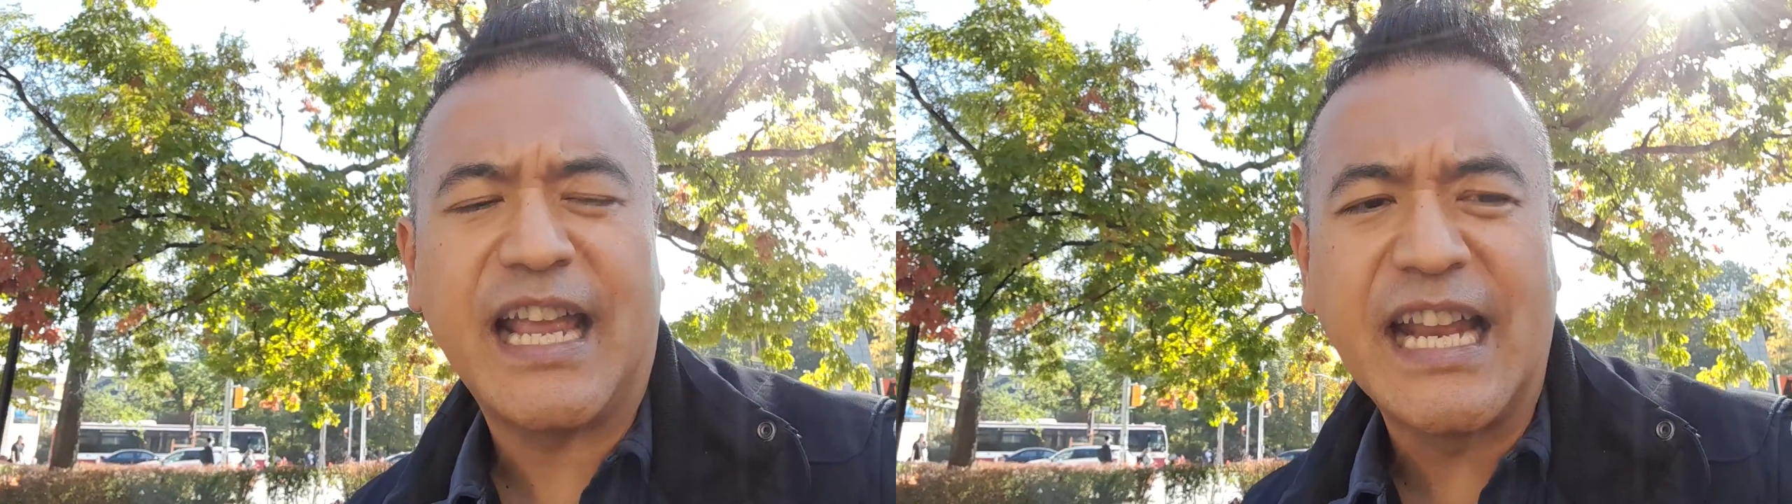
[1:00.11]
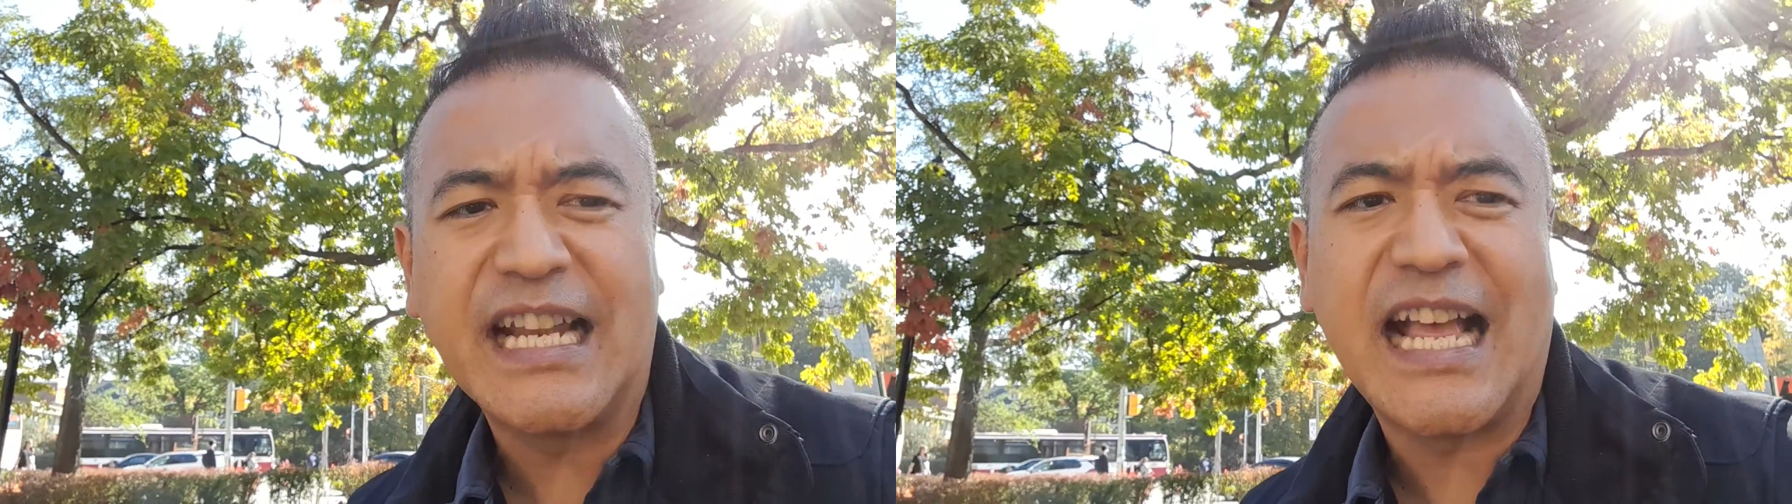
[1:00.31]

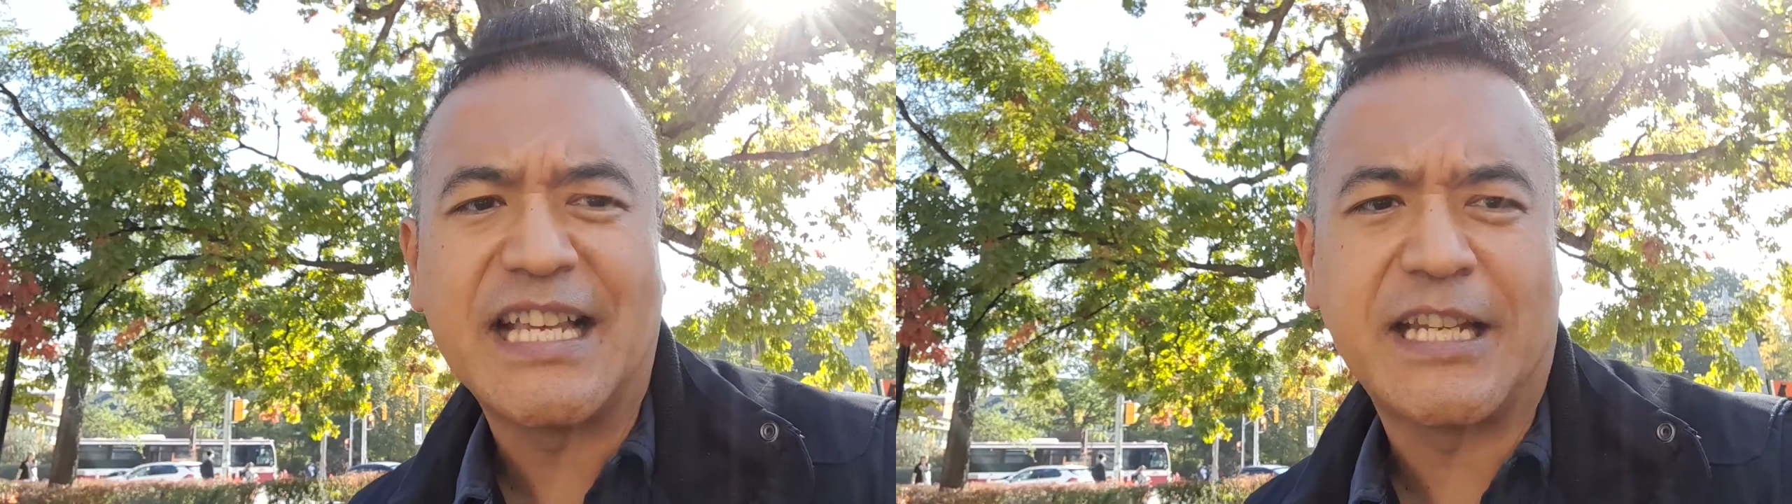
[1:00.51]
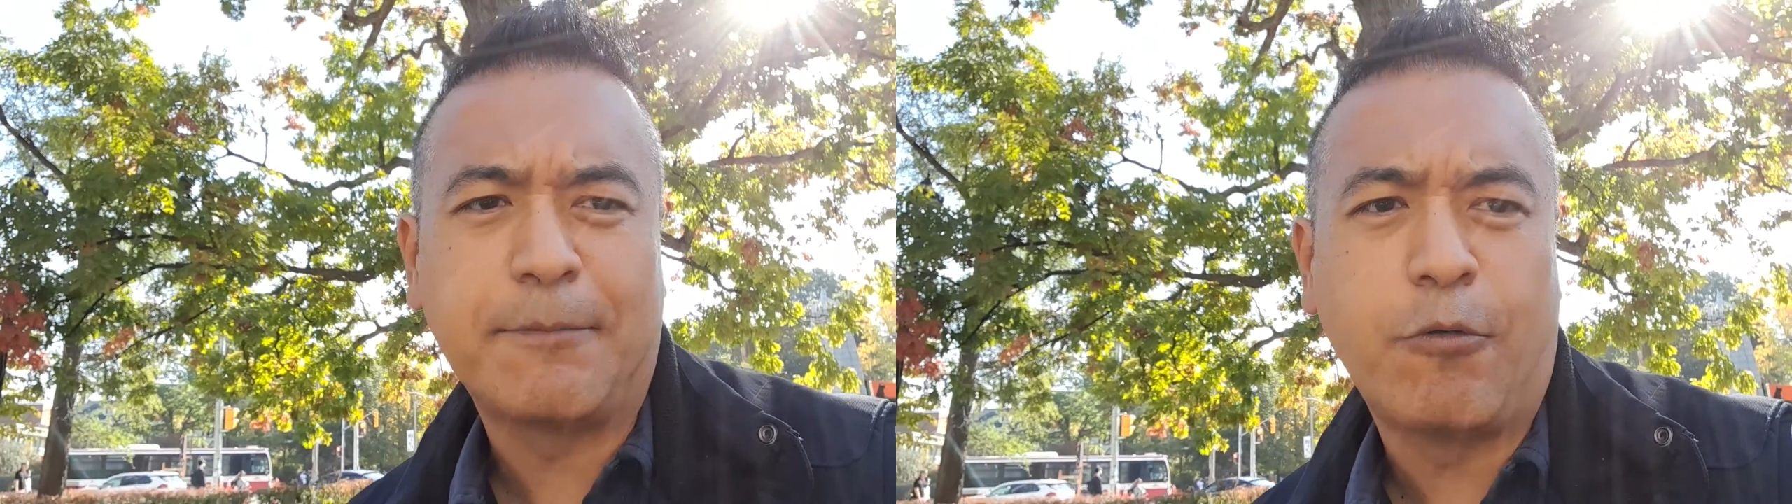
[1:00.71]

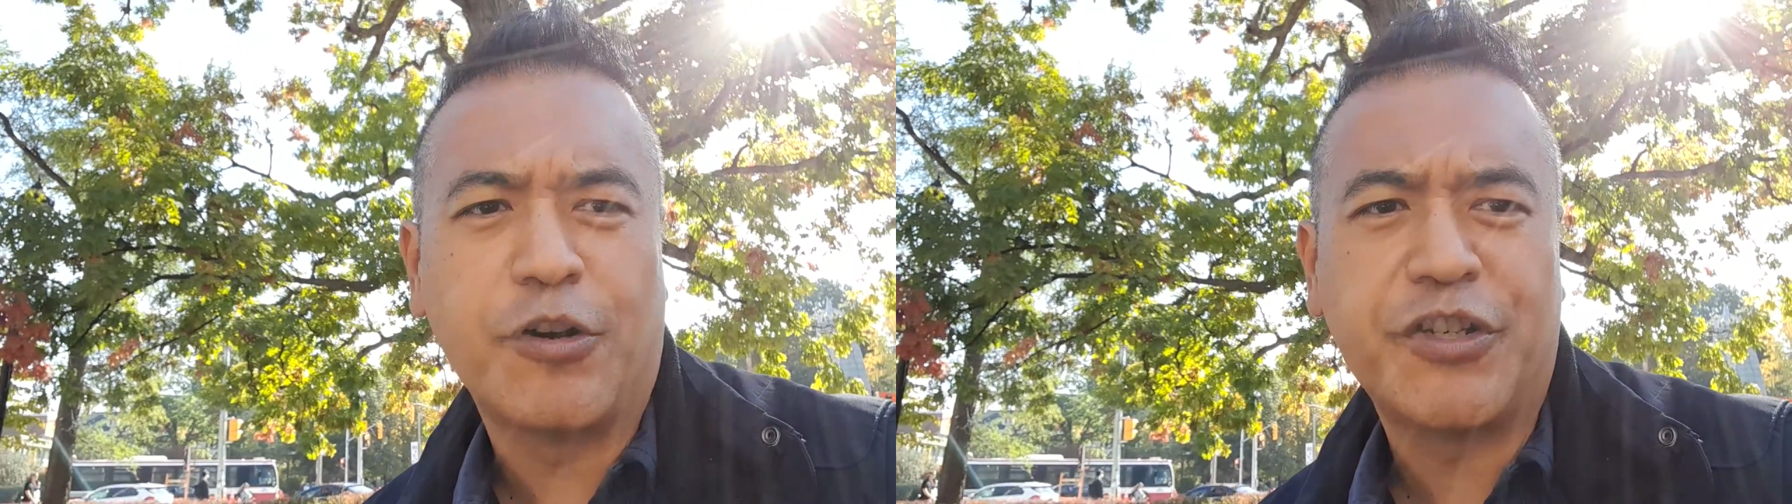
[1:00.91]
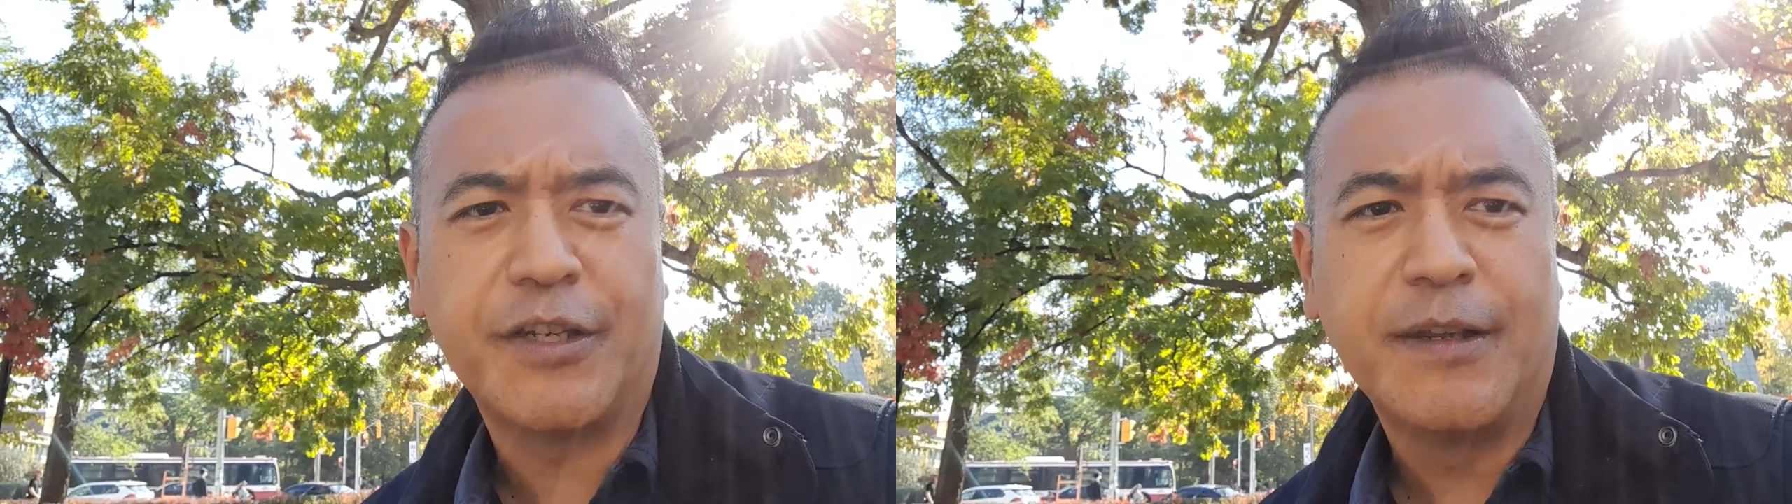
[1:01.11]
inelastic
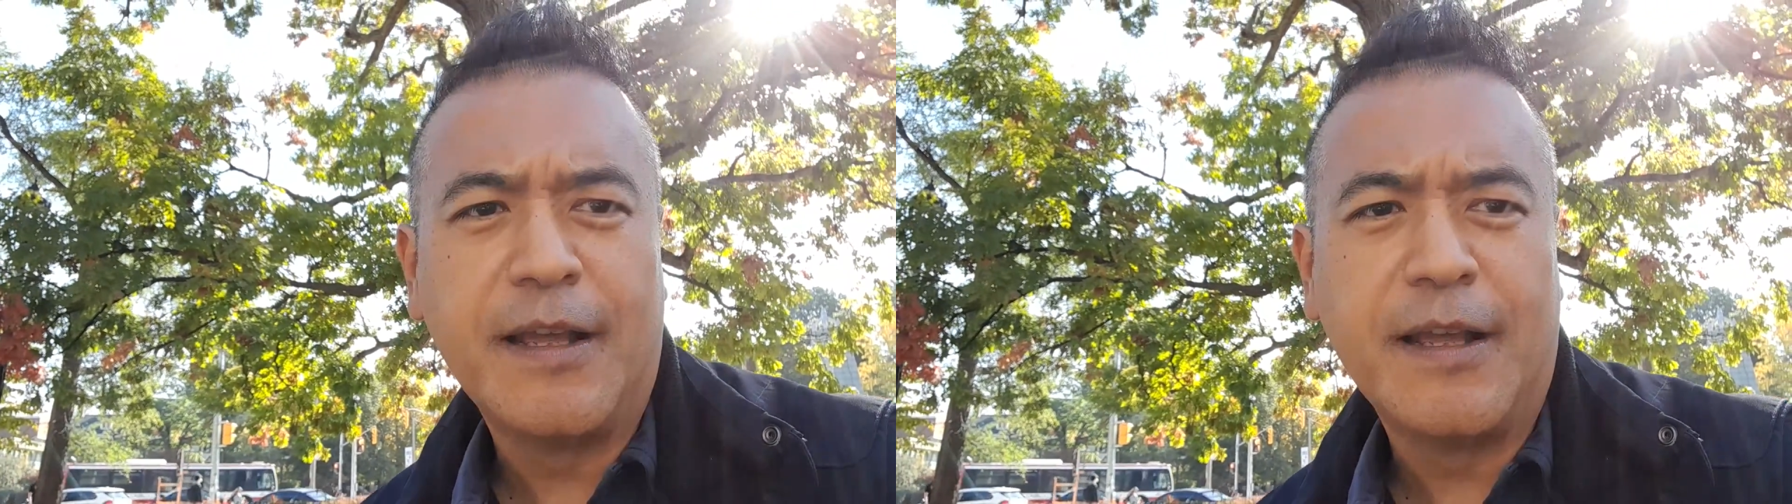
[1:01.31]
portion